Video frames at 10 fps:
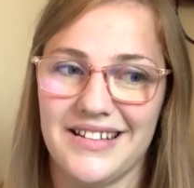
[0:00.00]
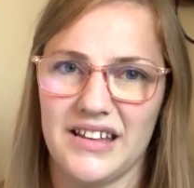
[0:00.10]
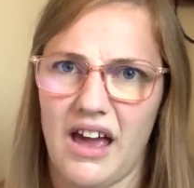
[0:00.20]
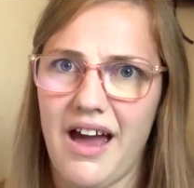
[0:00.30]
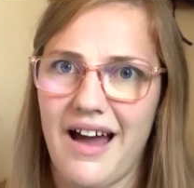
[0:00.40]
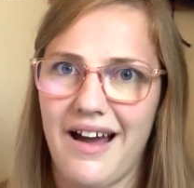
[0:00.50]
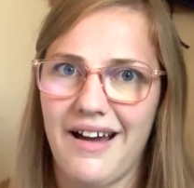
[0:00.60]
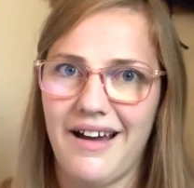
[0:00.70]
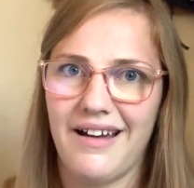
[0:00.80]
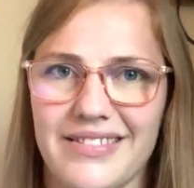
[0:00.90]
Yeah.
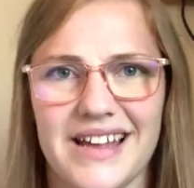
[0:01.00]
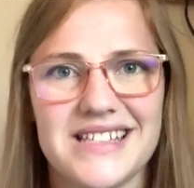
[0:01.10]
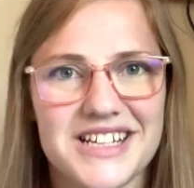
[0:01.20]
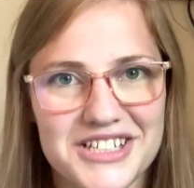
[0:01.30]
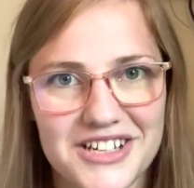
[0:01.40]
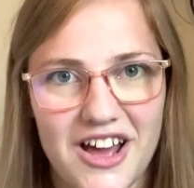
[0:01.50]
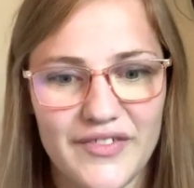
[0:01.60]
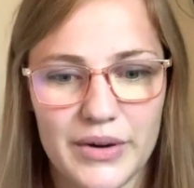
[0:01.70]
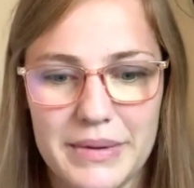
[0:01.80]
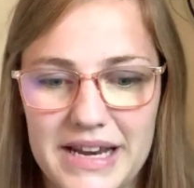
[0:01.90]
That's actually not
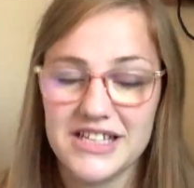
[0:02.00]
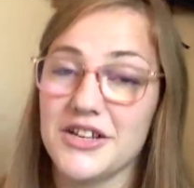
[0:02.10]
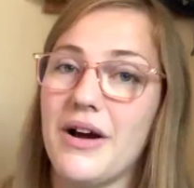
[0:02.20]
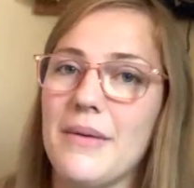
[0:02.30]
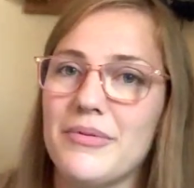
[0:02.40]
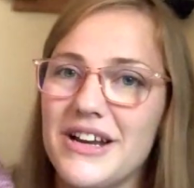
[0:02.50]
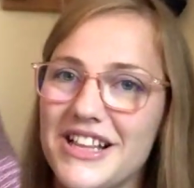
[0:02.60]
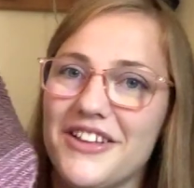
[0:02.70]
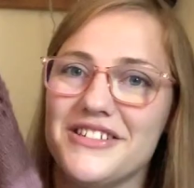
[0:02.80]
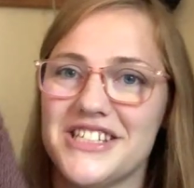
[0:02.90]
very many. So I'm pretty
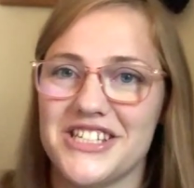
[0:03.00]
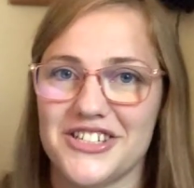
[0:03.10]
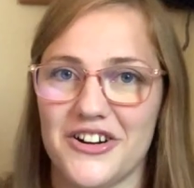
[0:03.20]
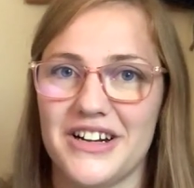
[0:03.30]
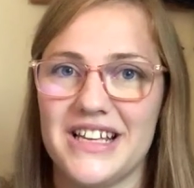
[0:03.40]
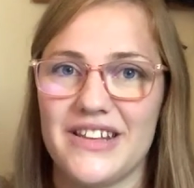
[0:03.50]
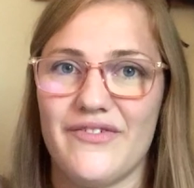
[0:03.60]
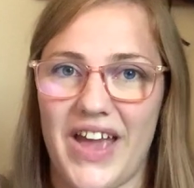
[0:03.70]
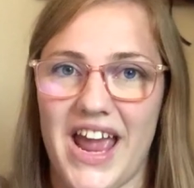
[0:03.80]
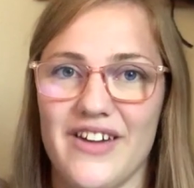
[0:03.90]
close to starting the
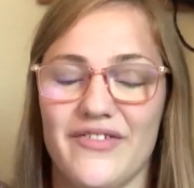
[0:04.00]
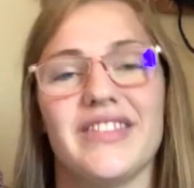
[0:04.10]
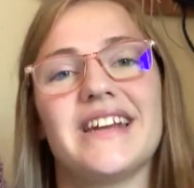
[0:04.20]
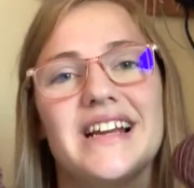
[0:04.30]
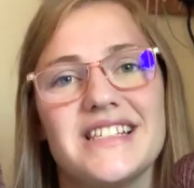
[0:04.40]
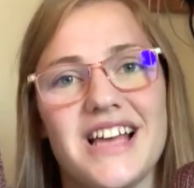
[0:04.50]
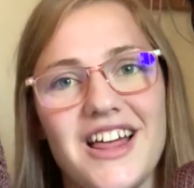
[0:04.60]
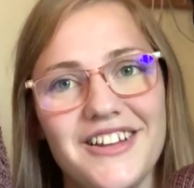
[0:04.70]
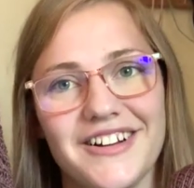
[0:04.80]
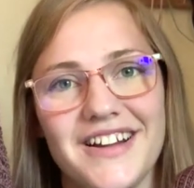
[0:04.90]
fade for the next
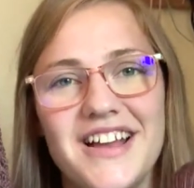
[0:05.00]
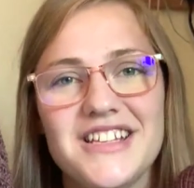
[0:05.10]
color.